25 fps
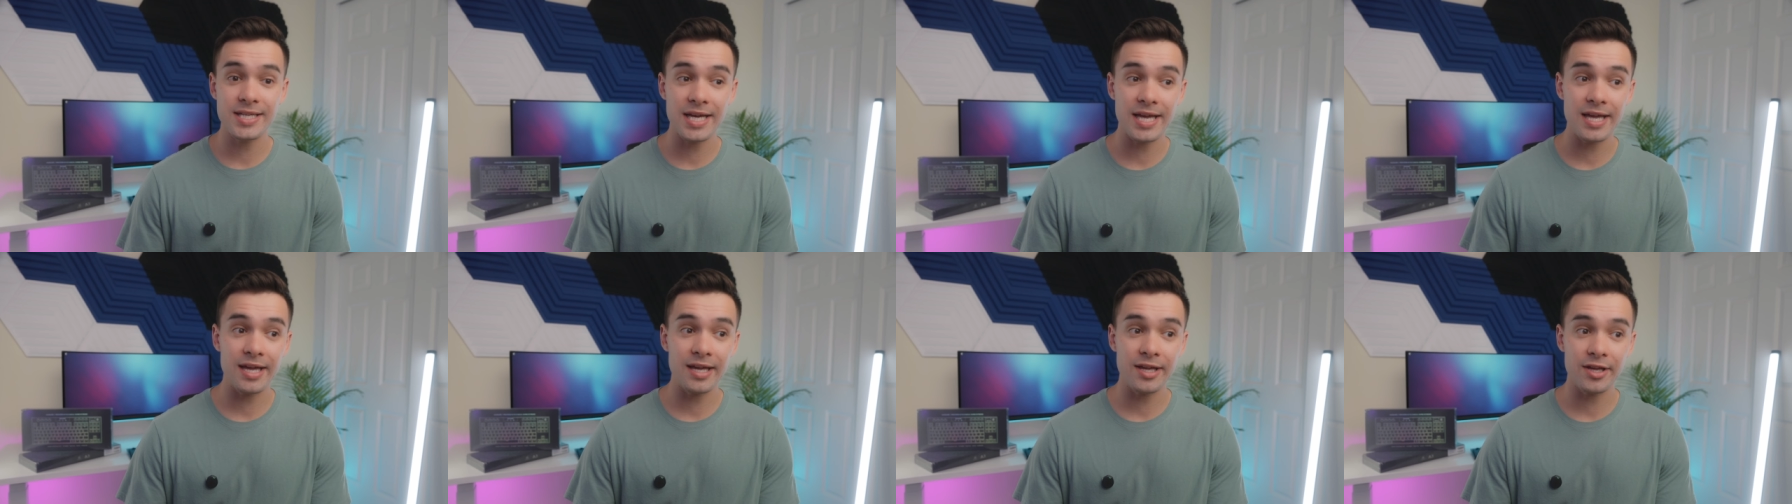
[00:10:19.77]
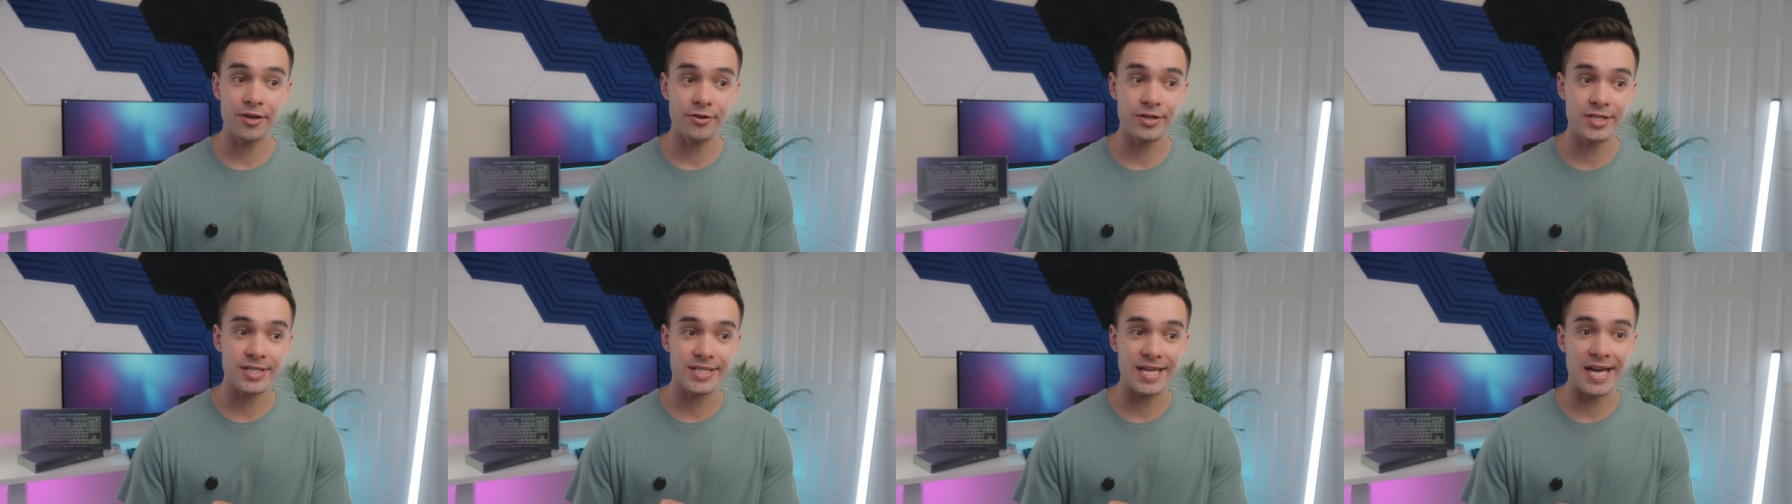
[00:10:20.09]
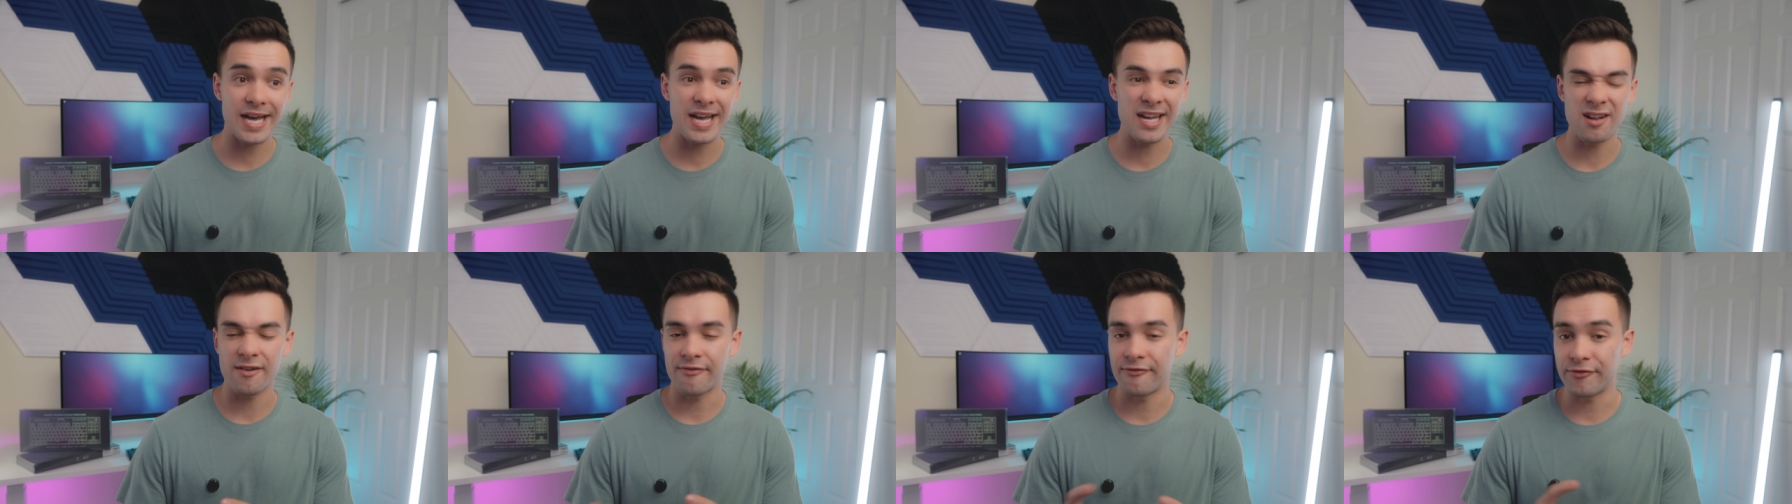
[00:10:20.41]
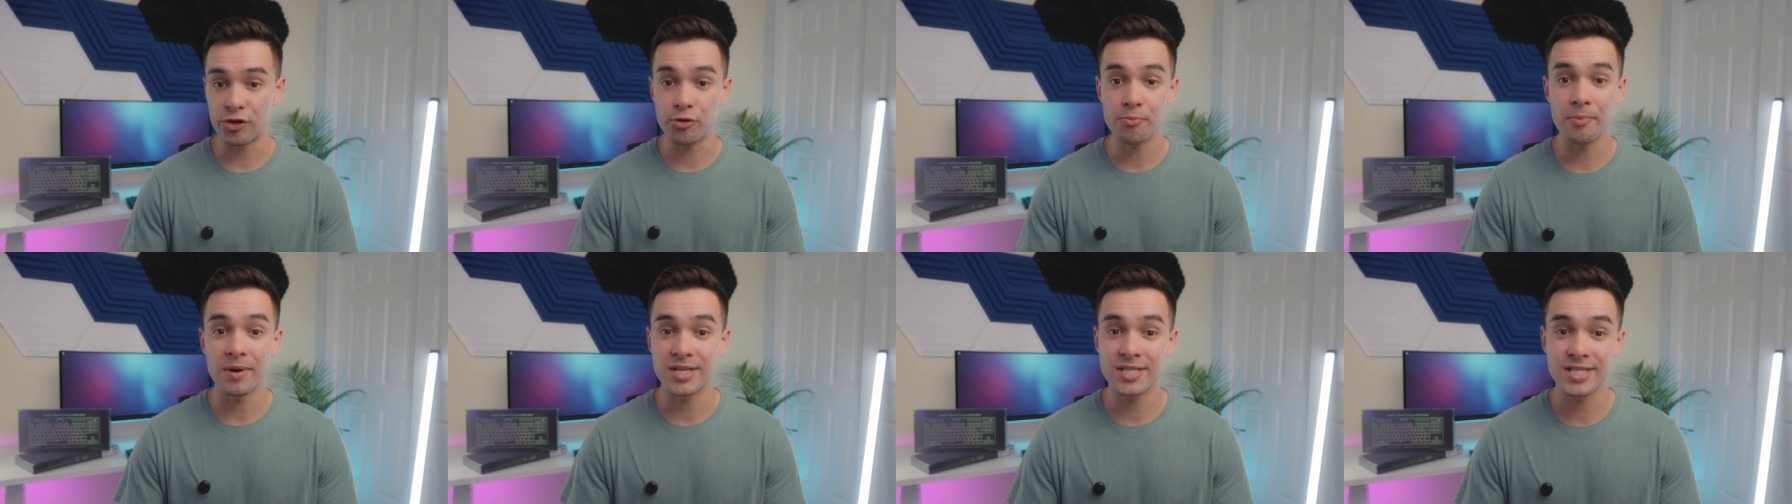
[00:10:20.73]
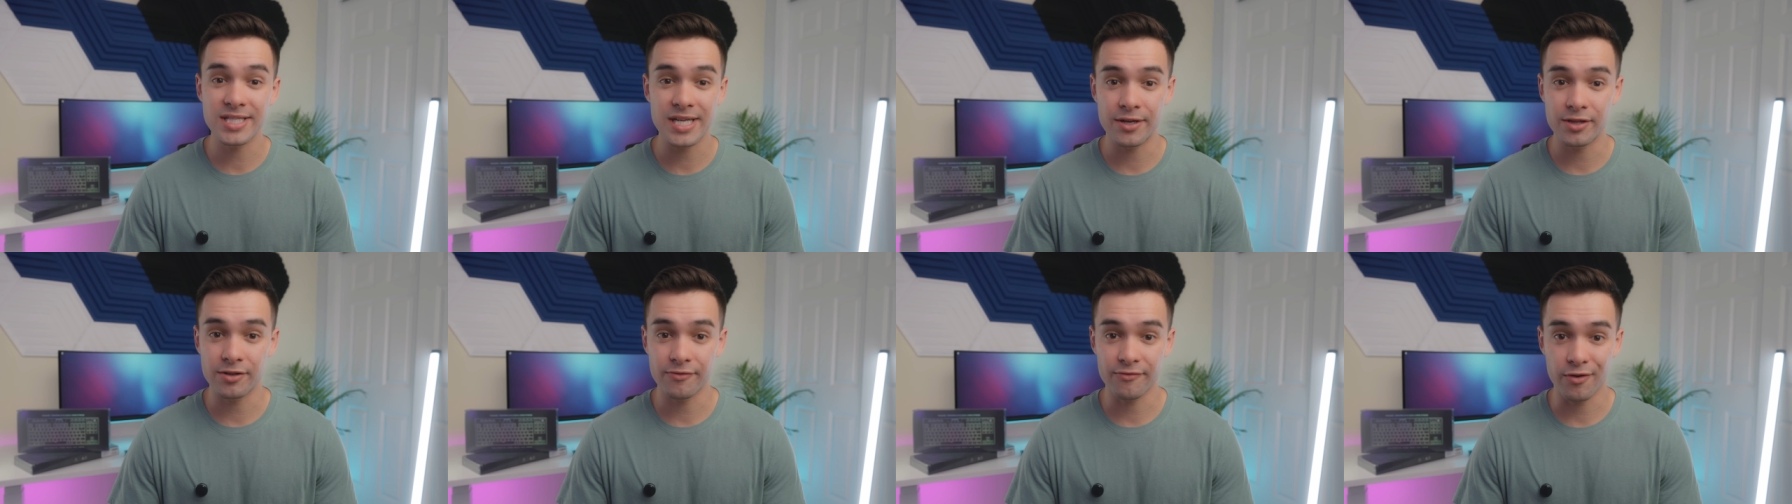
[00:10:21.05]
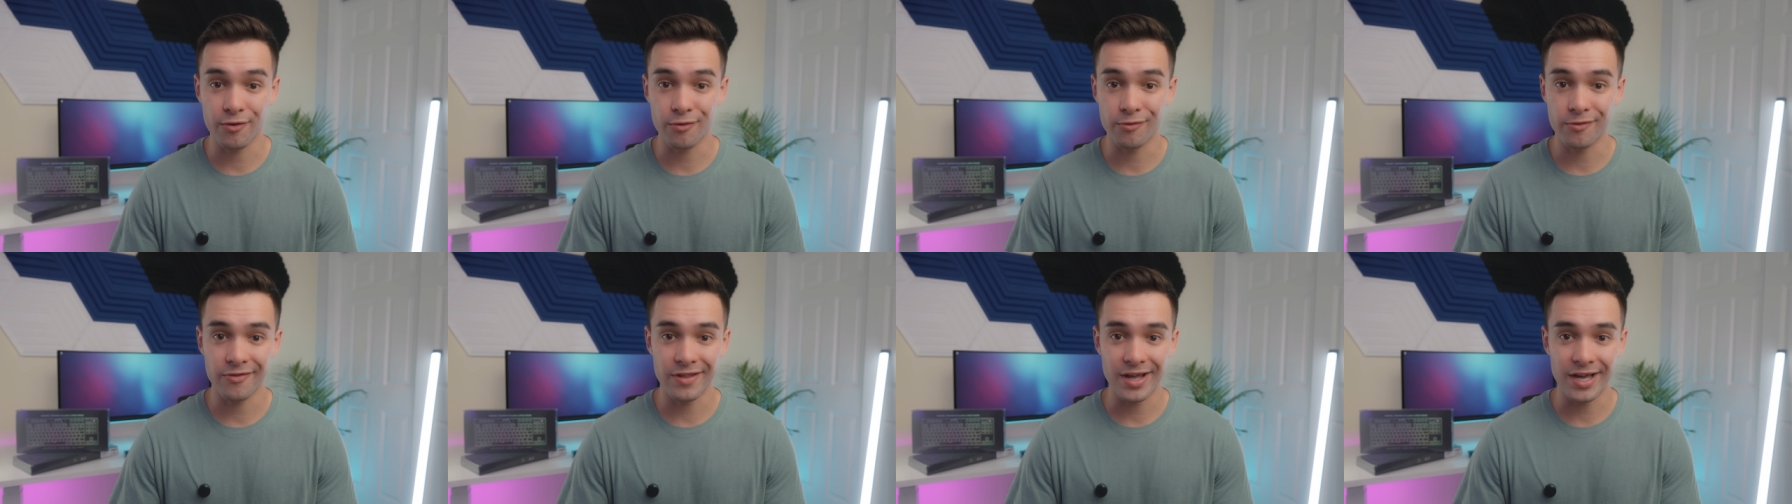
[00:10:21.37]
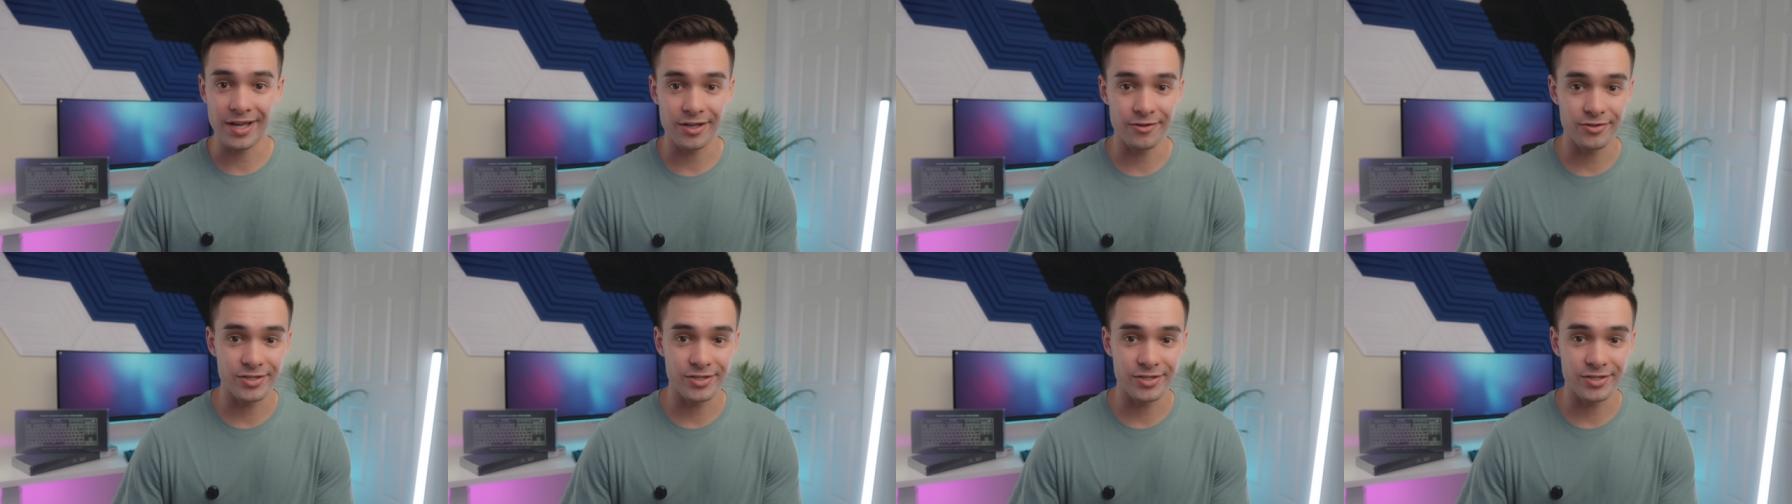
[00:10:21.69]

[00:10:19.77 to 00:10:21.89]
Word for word: say you decide a few months down the road that